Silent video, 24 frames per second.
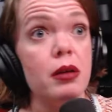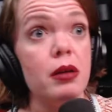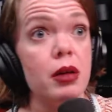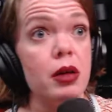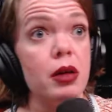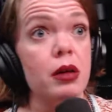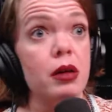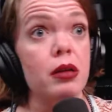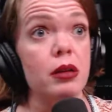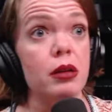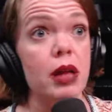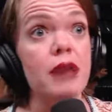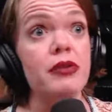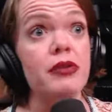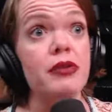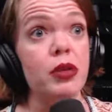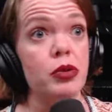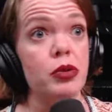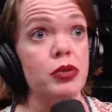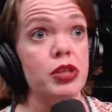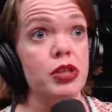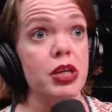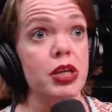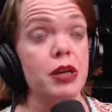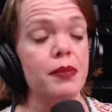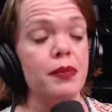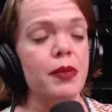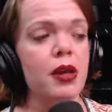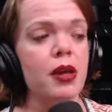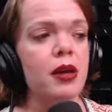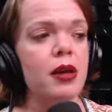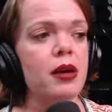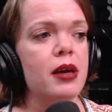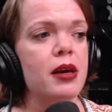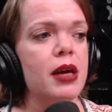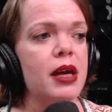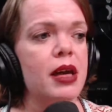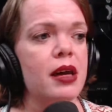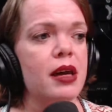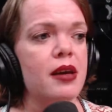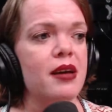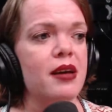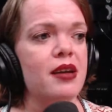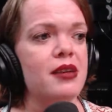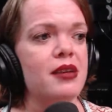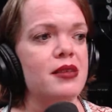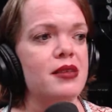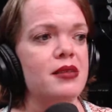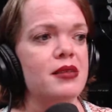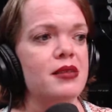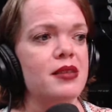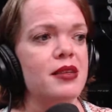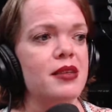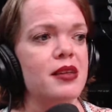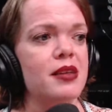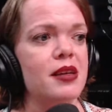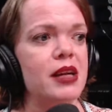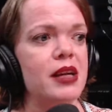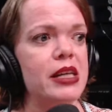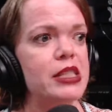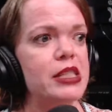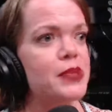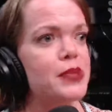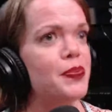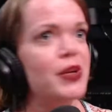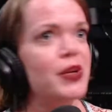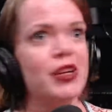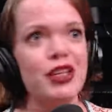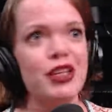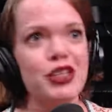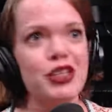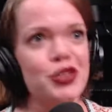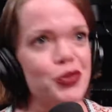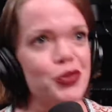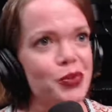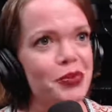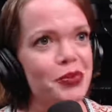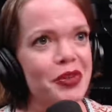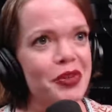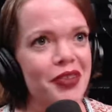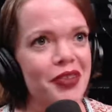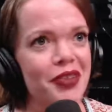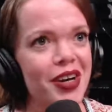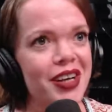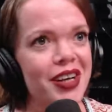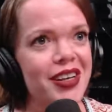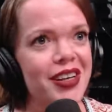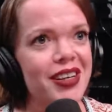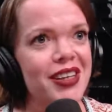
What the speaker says: life coaching, and it's been extremely fun.